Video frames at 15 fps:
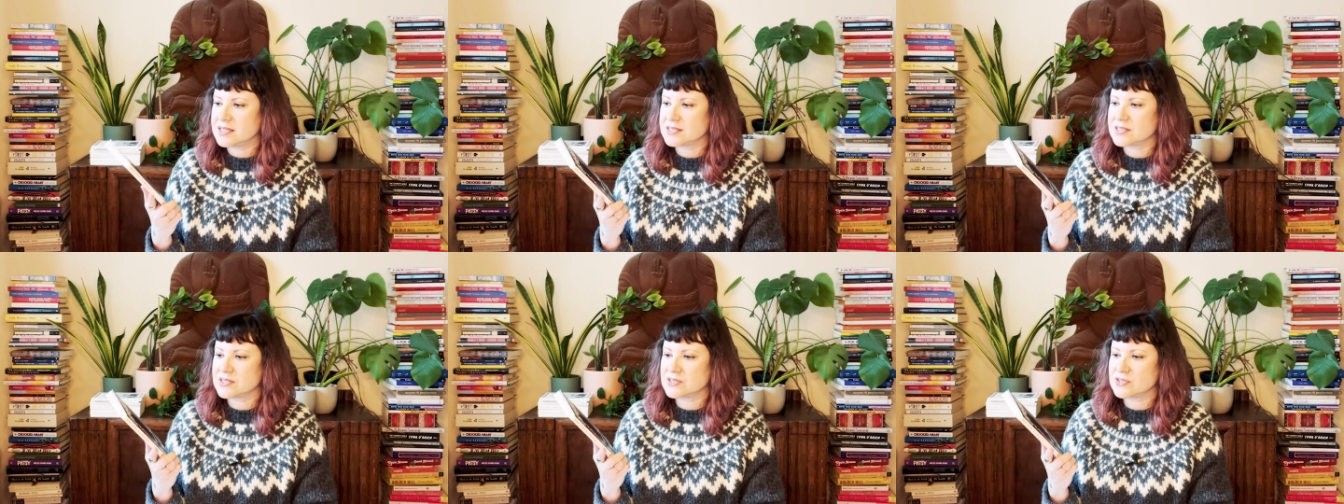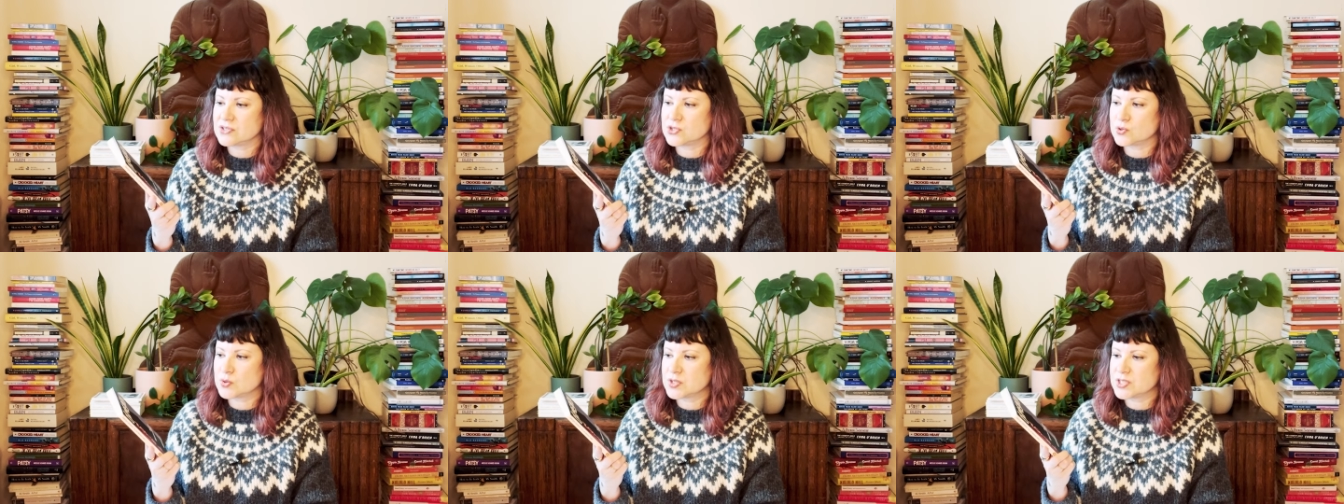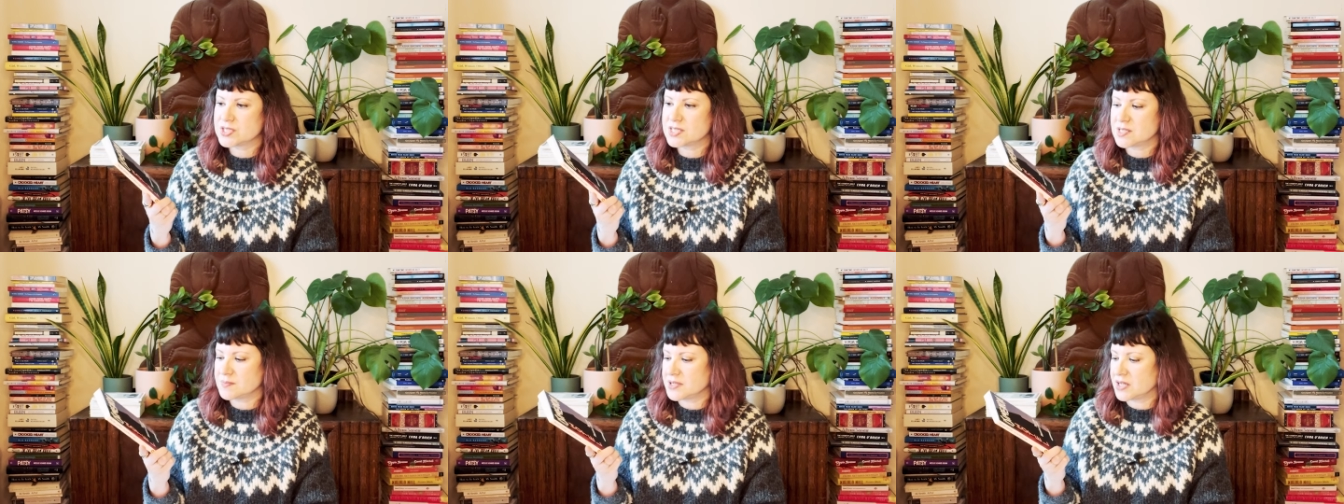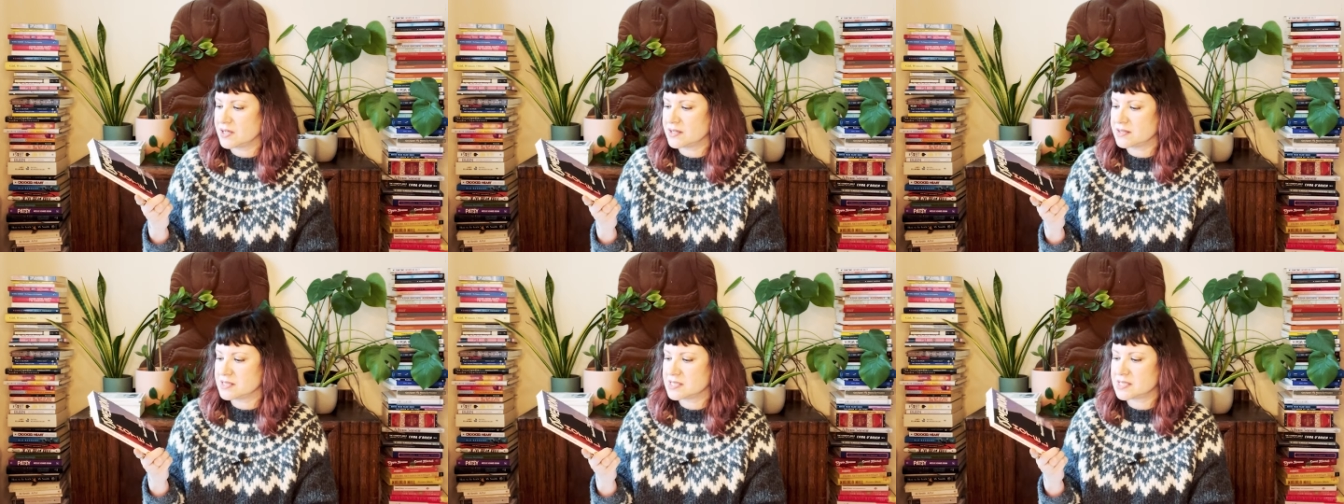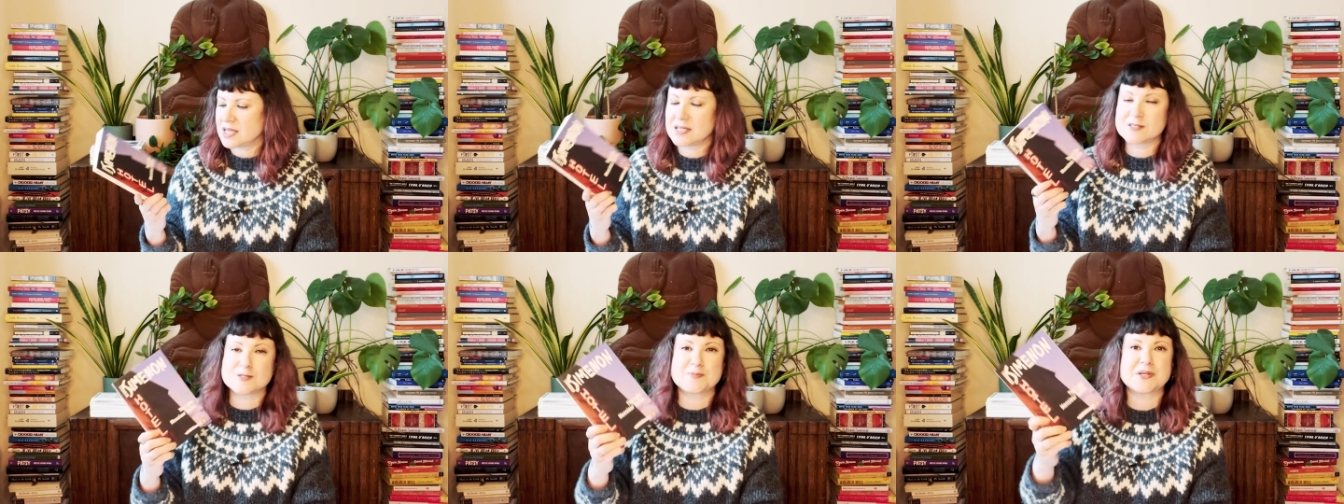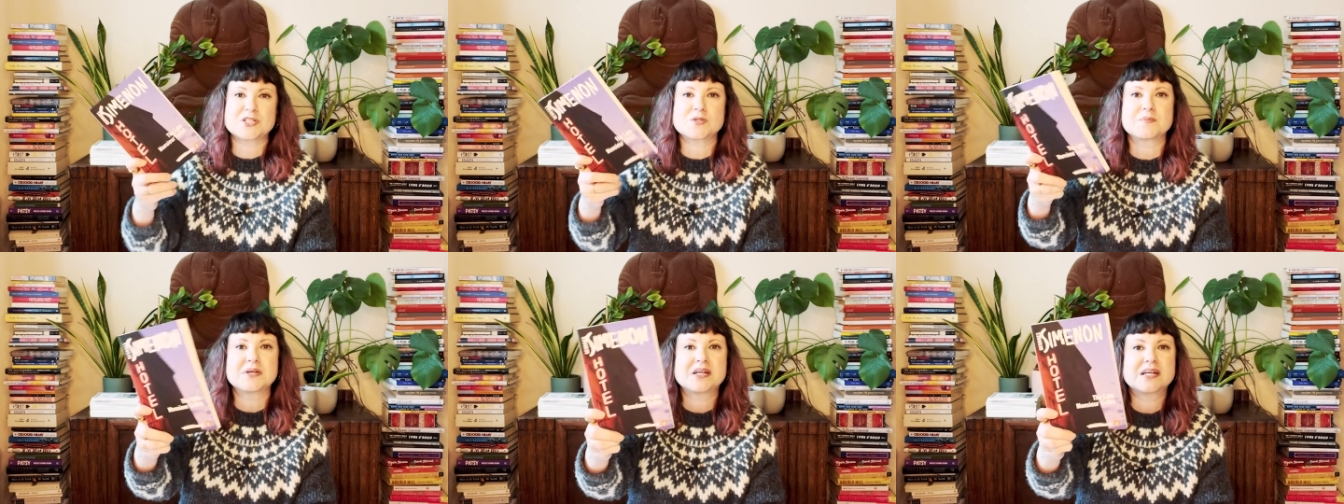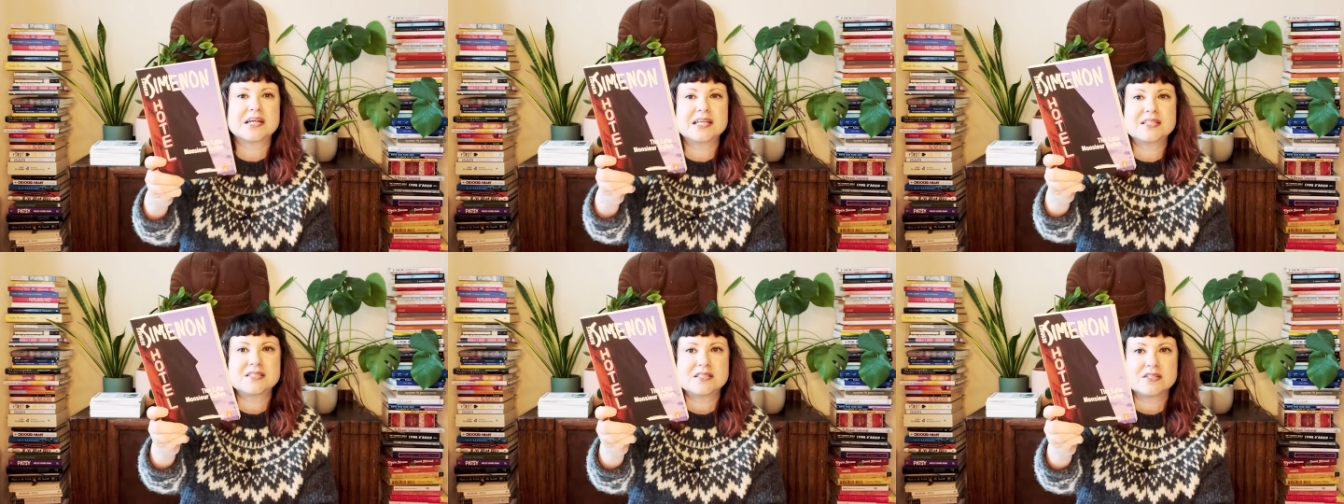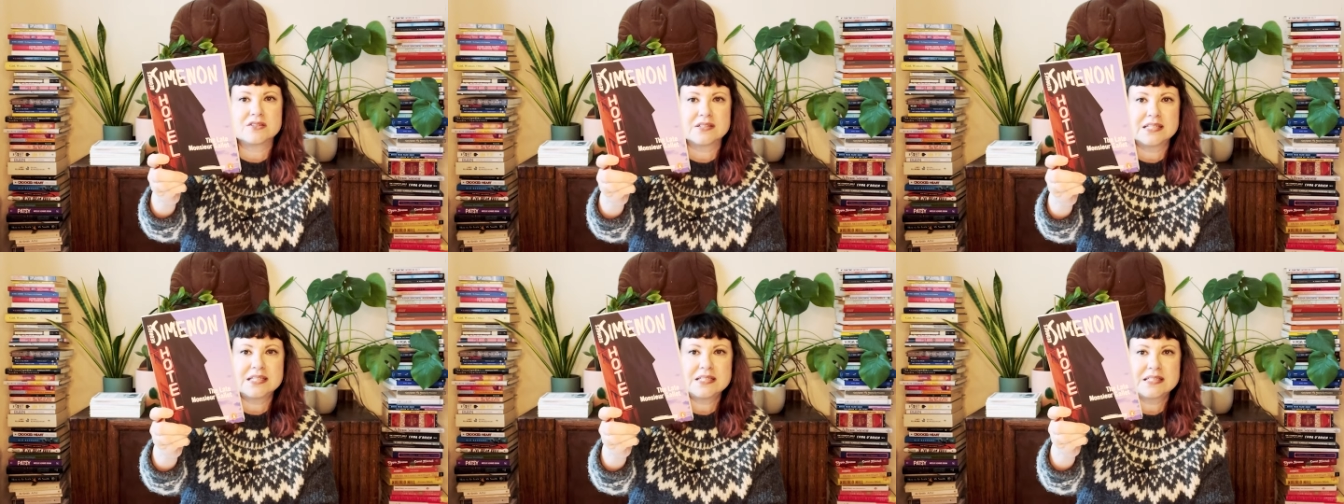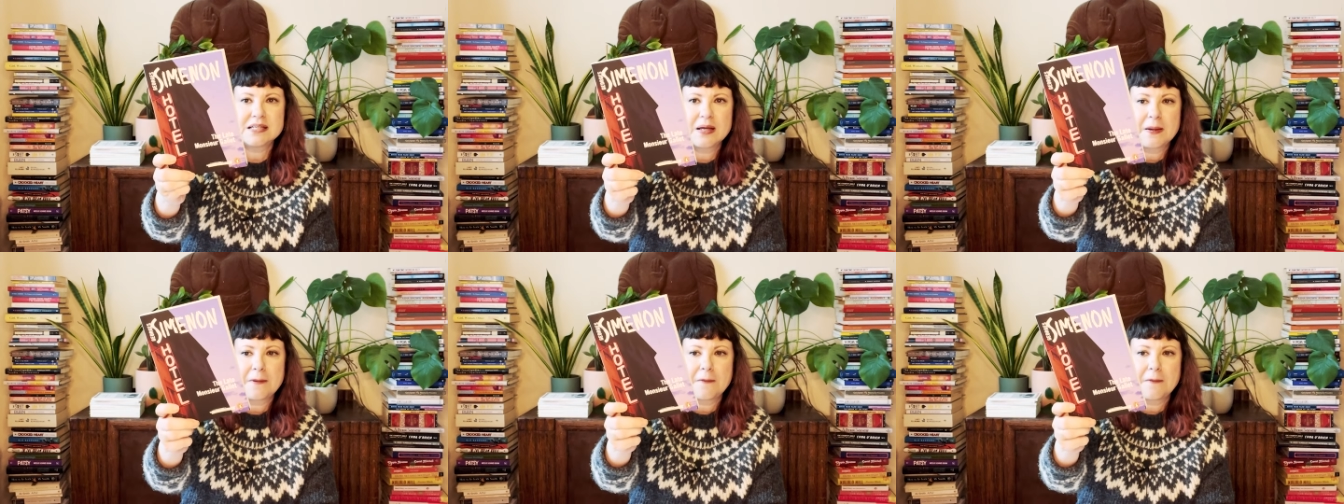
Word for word: this is Georges Simenon's Inspector Maigret series.